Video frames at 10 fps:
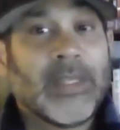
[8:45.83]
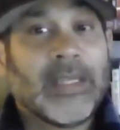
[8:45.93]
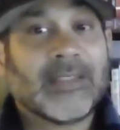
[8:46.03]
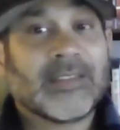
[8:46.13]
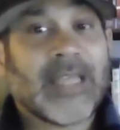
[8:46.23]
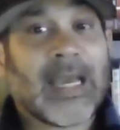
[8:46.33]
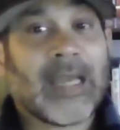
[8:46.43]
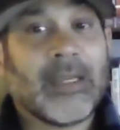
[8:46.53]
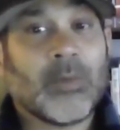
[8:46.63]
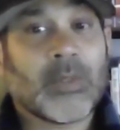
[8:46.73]
is
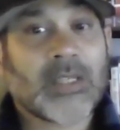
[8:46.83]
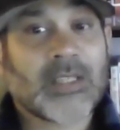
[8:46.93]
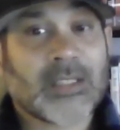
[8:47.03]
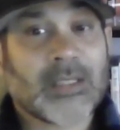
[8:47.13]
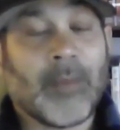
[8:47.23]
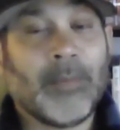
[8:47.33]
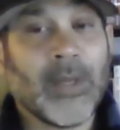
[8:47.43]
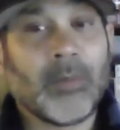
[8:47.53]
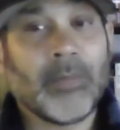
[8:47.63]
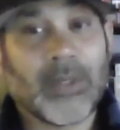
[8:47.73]
that it was a
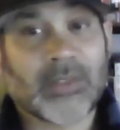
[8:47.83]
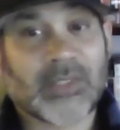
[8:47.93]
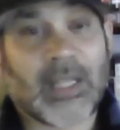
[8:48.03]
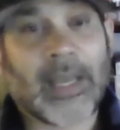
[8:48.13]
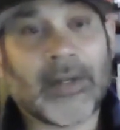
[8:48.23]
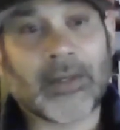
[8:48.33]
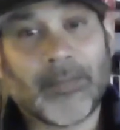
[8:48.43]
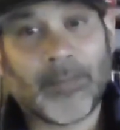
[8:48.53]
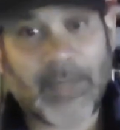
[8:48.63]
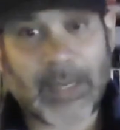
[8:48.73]
middle slider
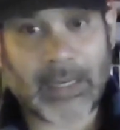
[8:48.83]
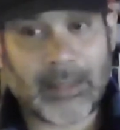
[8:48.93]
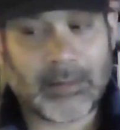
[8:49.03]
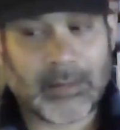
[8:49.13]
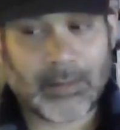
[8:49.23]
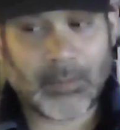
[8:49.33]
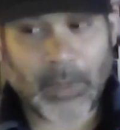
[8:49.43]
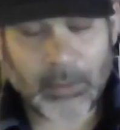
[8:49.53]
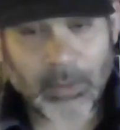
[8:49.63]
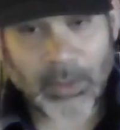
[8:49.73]
that
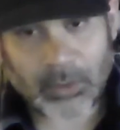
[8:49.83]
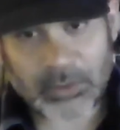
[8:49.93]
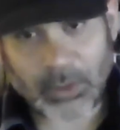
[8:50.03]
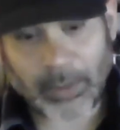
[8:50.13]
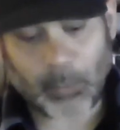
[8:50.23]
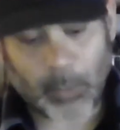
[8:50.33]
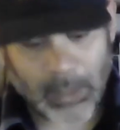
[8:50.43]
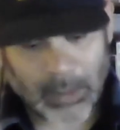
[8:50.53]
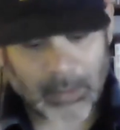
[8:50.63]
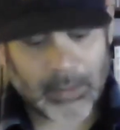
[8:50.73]
when Julio's going
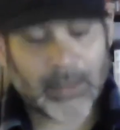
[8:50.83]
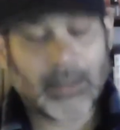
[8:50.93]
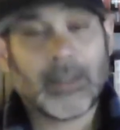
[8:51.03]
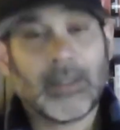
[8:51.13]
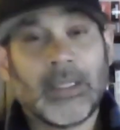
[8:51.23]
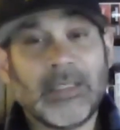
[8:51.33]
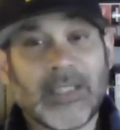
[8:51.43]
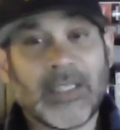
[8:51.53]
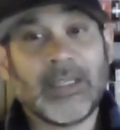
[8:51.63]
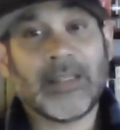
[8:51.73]
well,
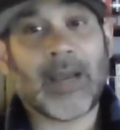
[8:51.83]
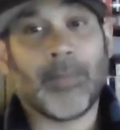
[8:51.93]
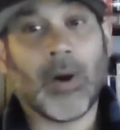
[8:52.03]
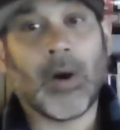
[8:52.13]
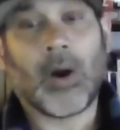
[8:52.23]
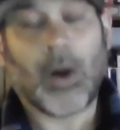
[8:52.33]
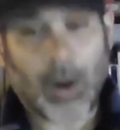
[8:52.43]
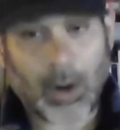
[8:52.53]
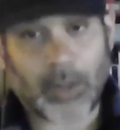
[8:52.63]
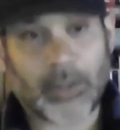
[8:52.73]
he's hitting that ball
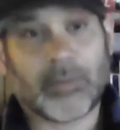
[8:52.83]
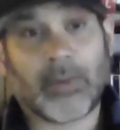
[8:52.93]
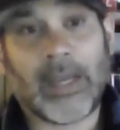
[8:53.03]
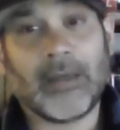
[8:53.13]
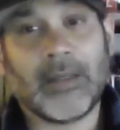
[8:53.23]
hard, right?